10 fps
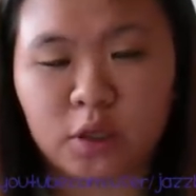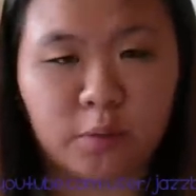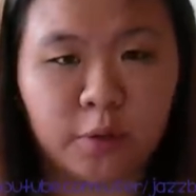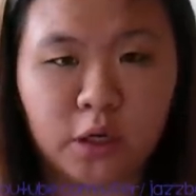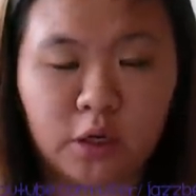you
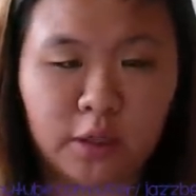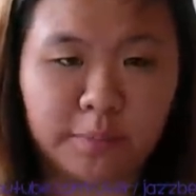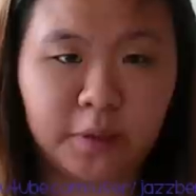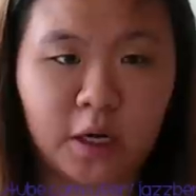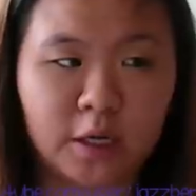know, put your
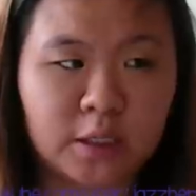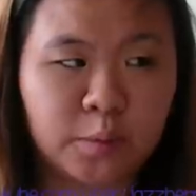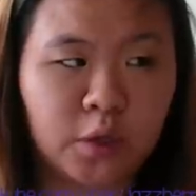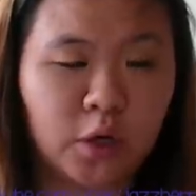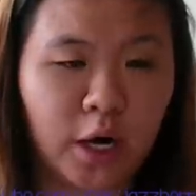lip gloss,
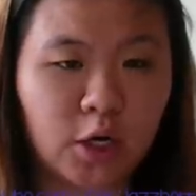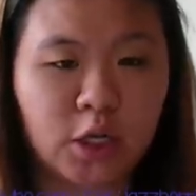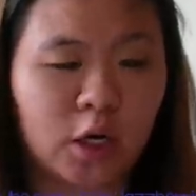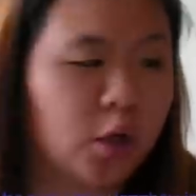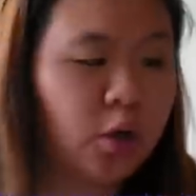put your
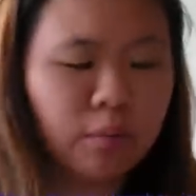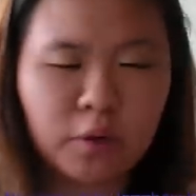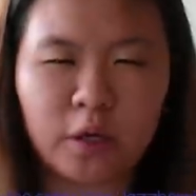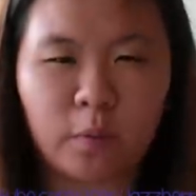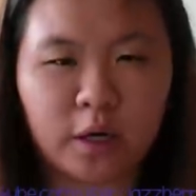eyeshadow, you can
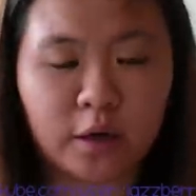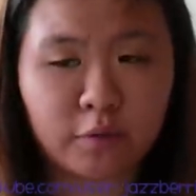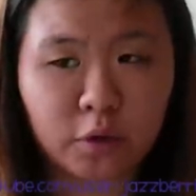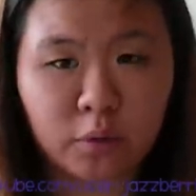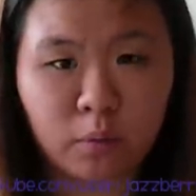put
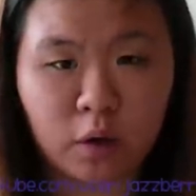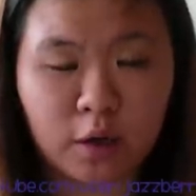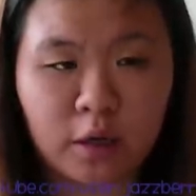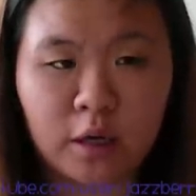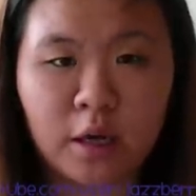whatever you
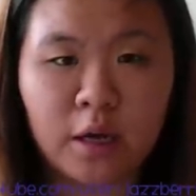want.